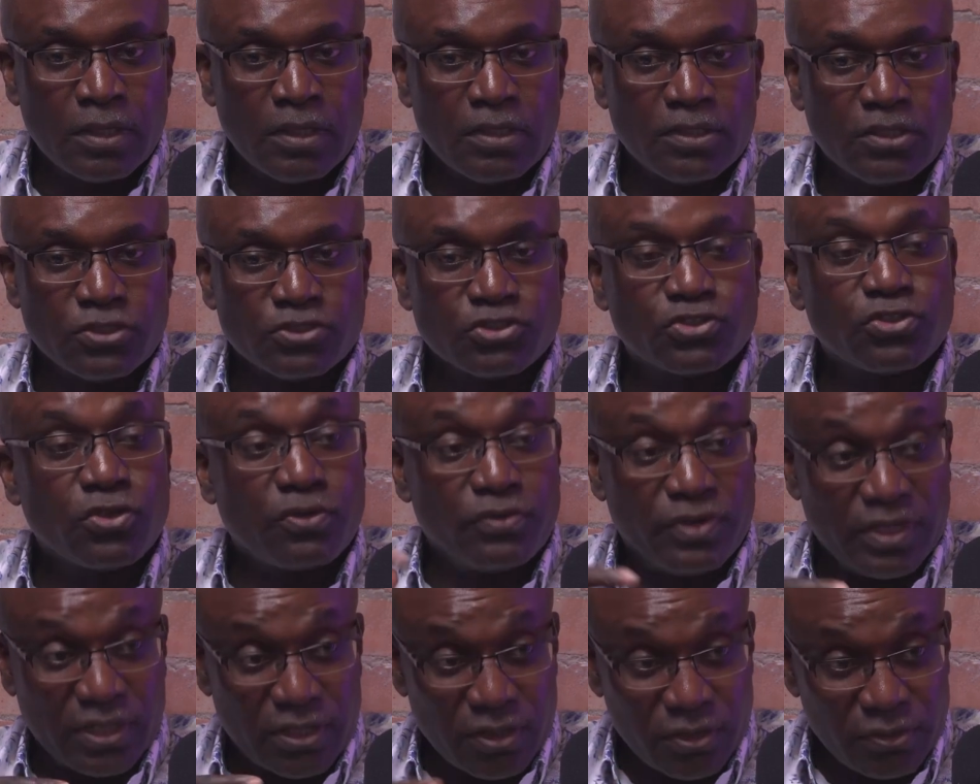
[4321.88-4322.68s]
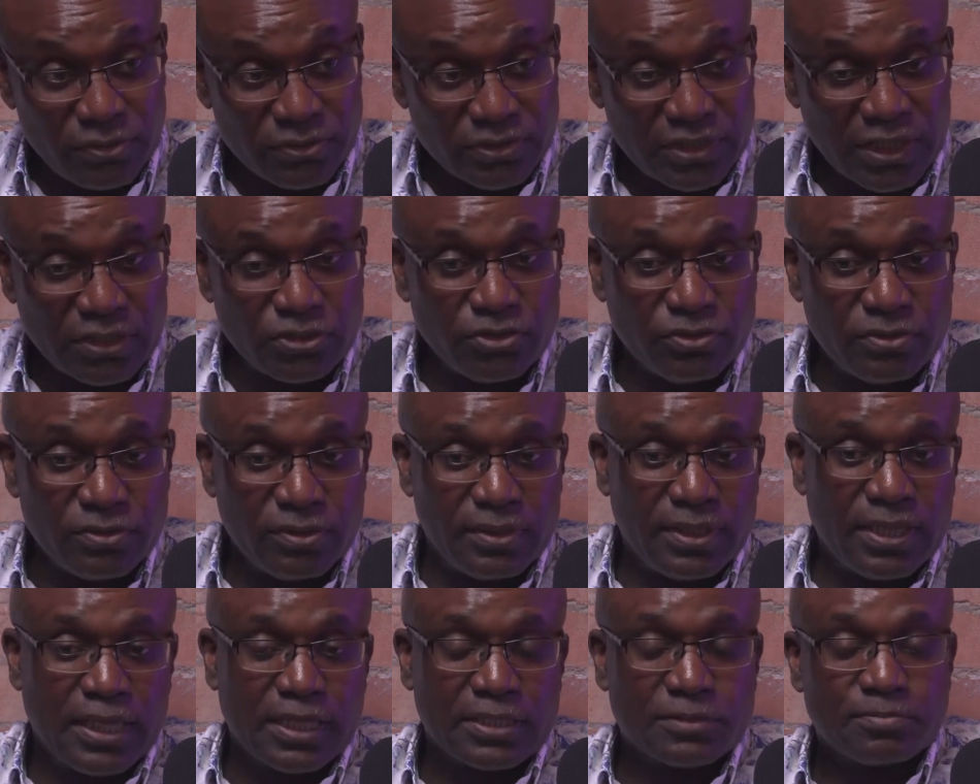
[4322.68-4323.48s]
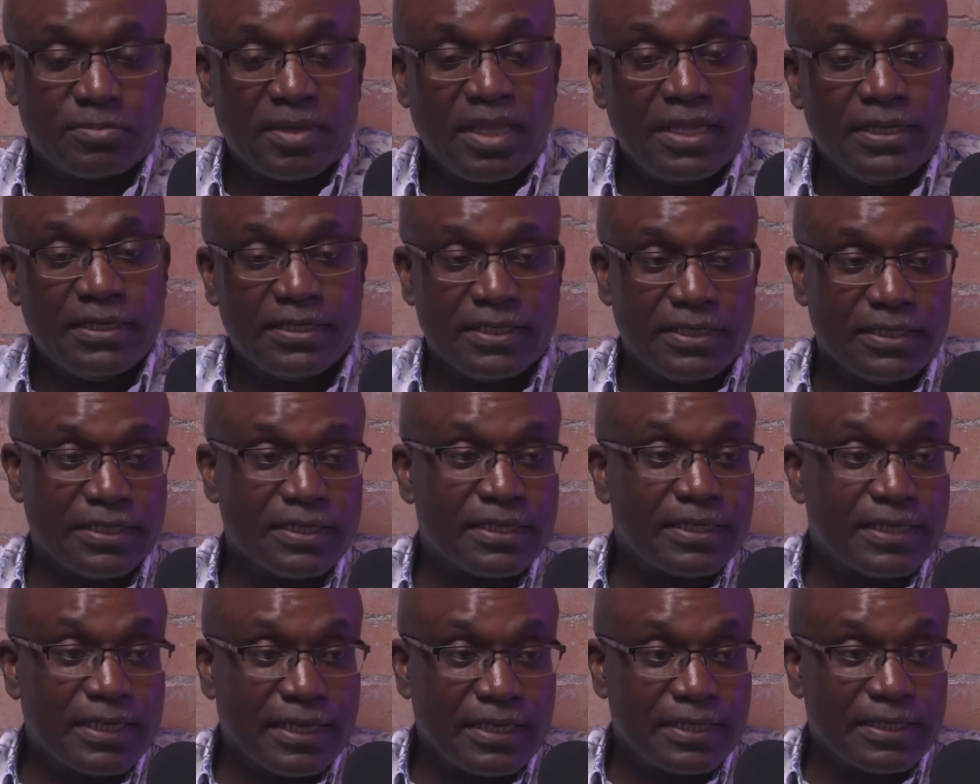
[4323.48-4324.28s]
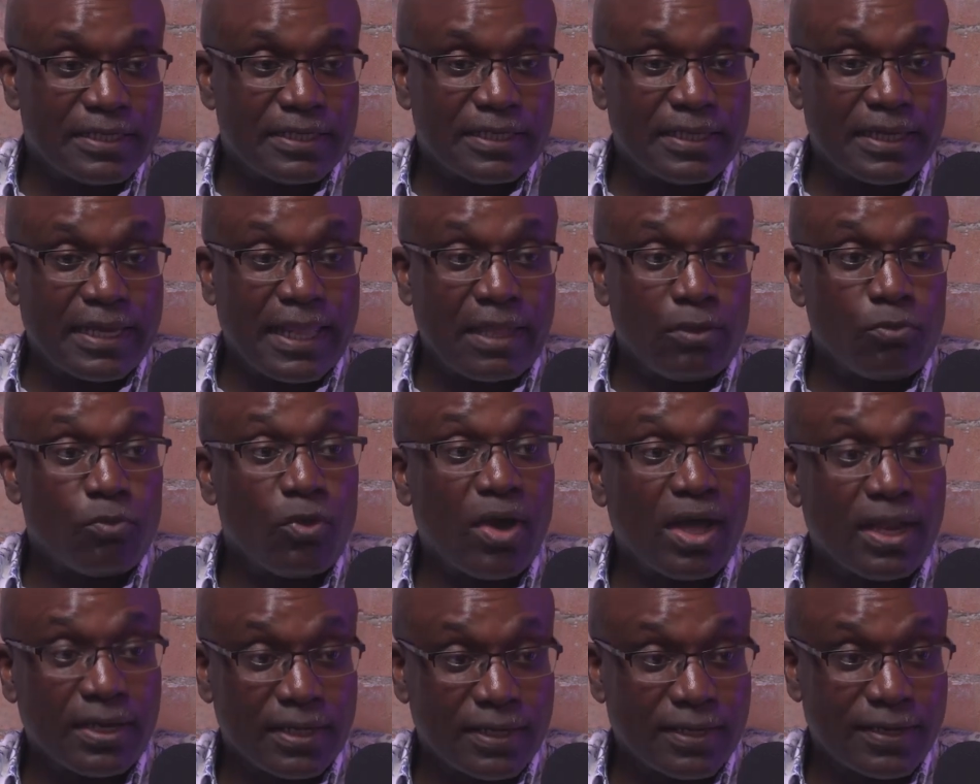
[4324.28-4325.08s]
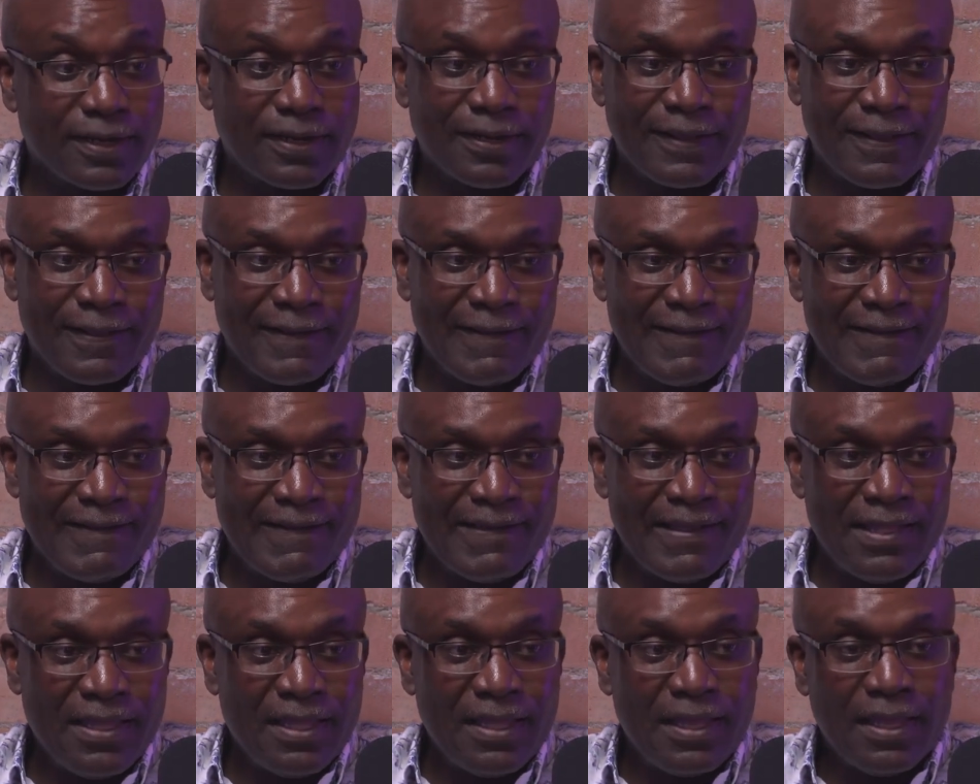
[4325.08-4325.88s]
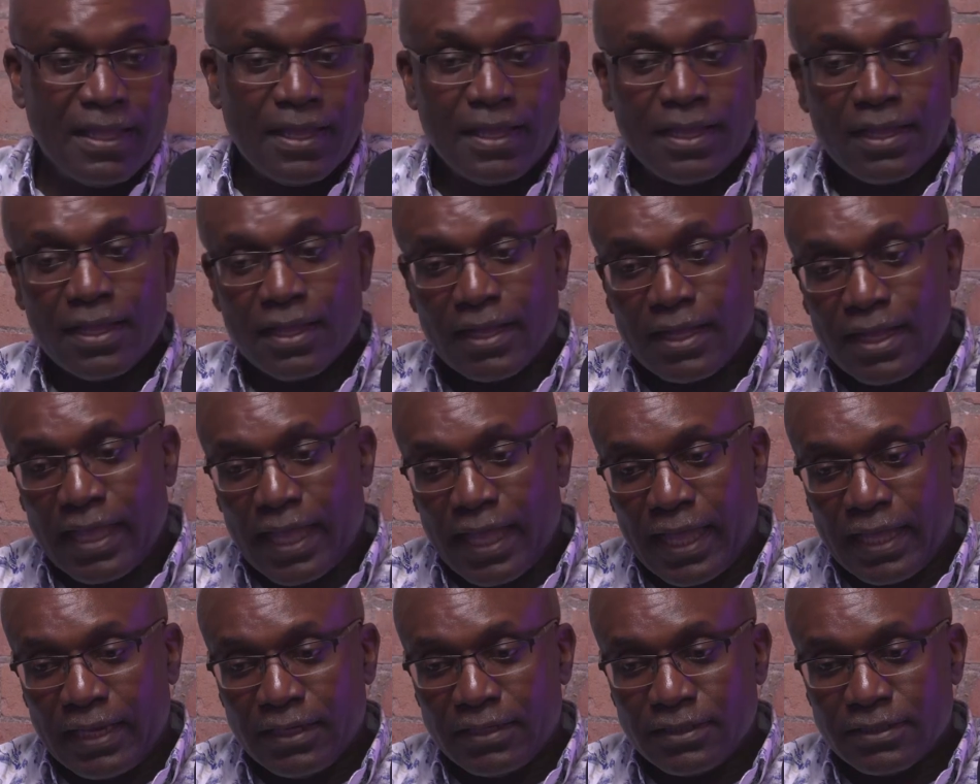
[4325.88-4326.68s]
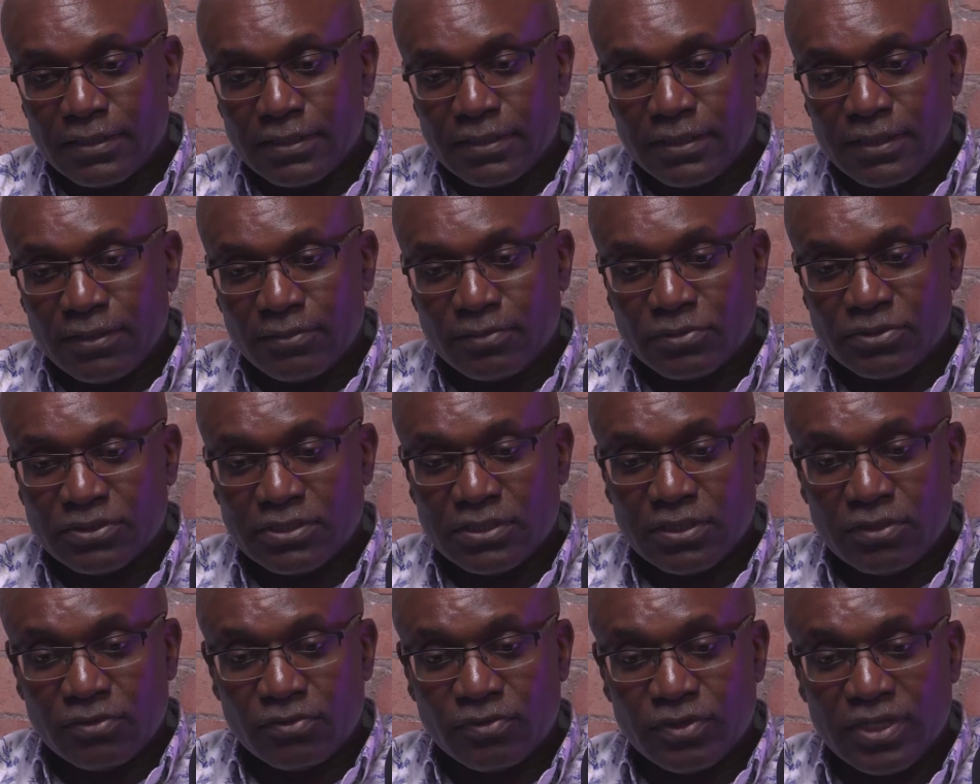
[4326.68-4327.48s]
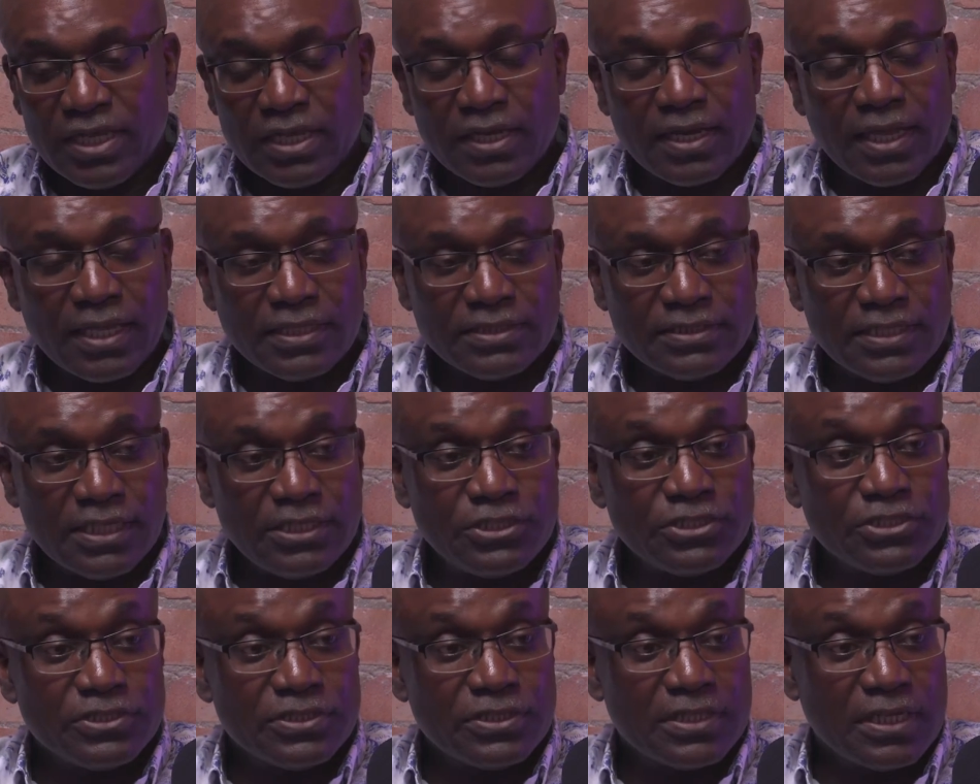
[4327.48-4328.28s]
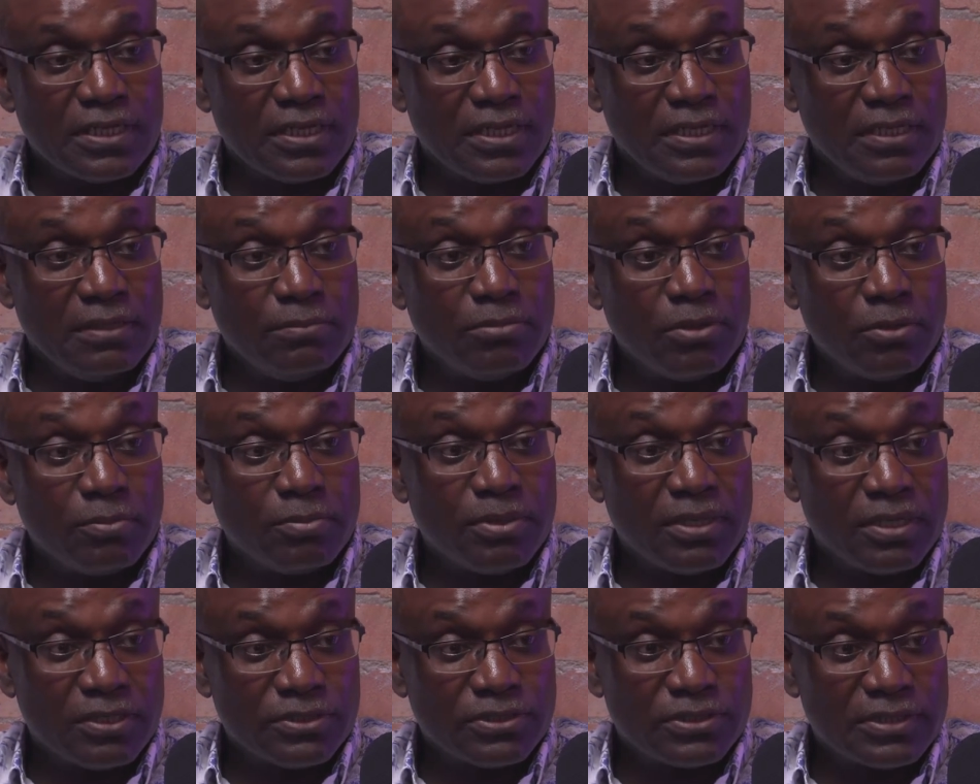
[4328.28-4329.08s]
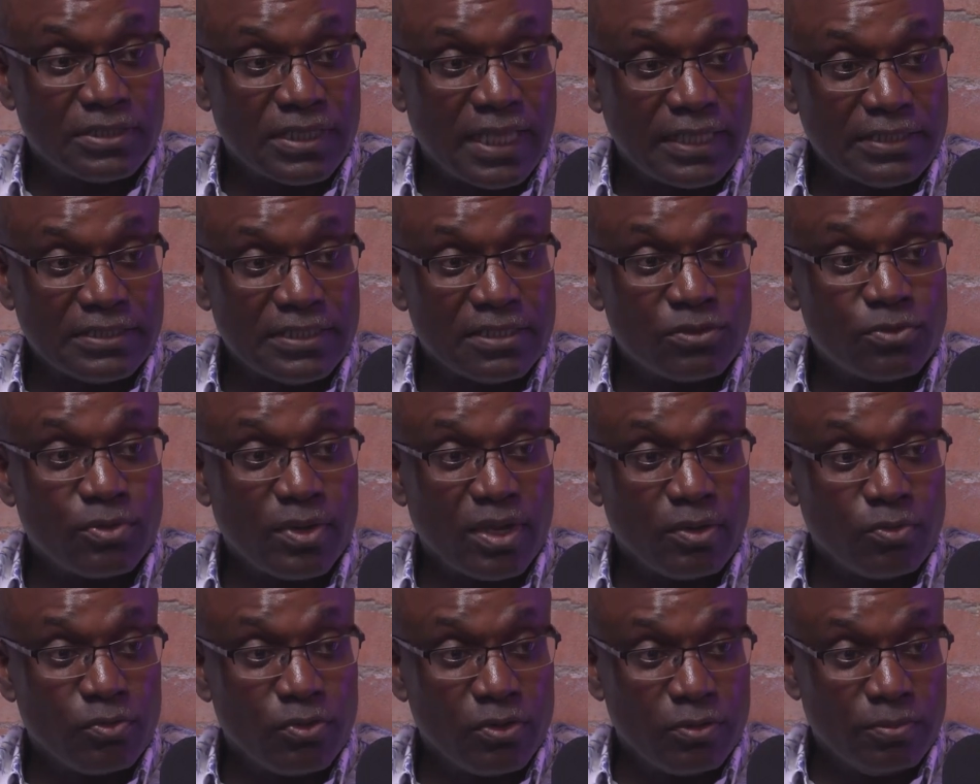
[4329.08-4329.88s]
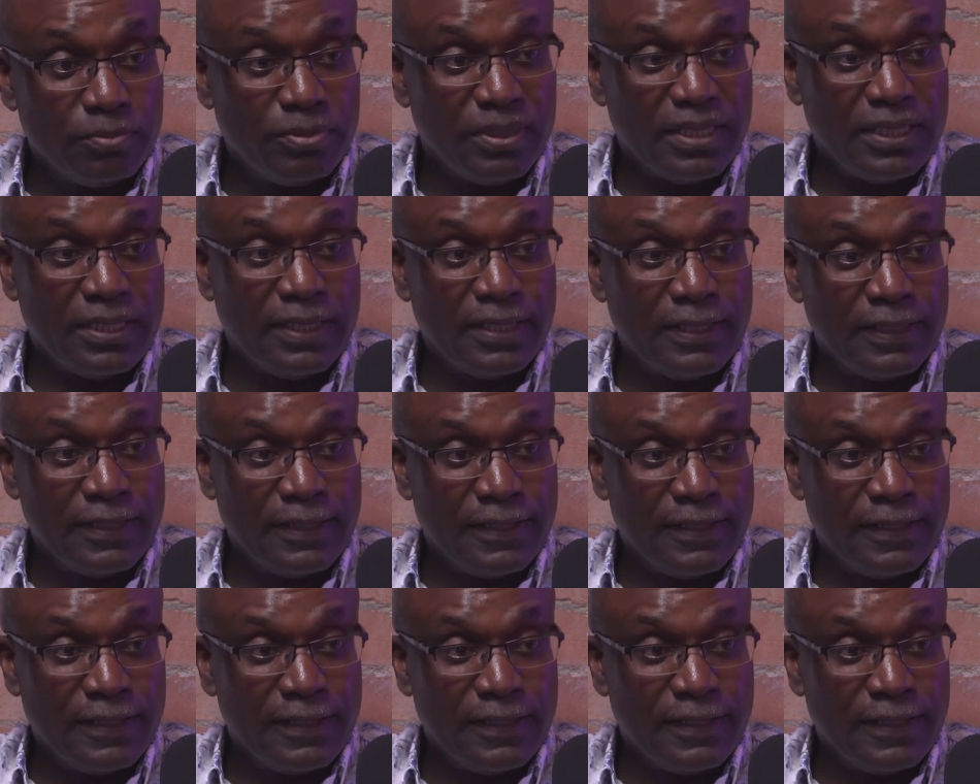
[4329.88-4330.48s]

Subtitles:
The story goes, as you explained it, that they won. And it was the realization that an Igbo person, Azikwe, would be